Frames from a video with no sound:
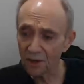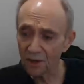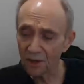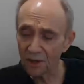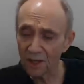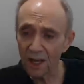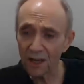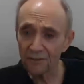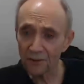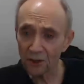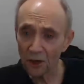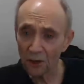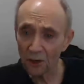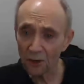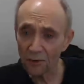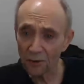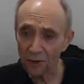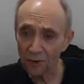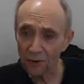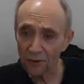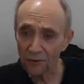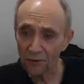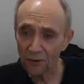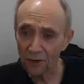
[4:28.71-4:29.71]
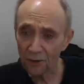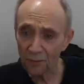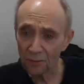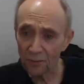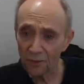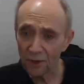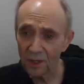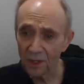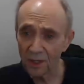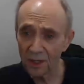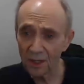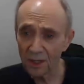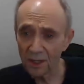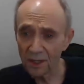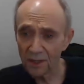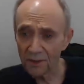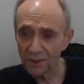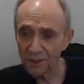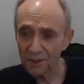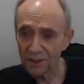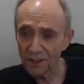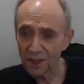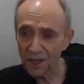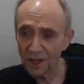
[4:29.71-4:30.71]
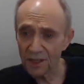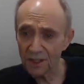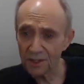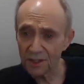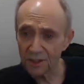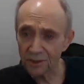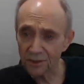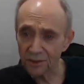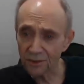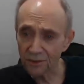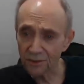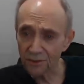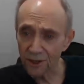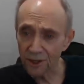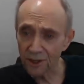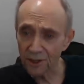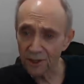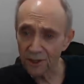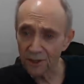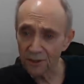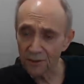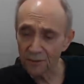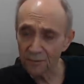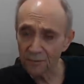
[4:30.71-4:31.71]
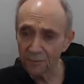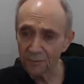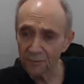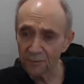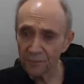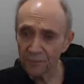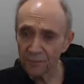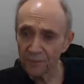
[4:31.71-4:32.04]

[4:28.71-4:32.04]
left over from the days of the fear,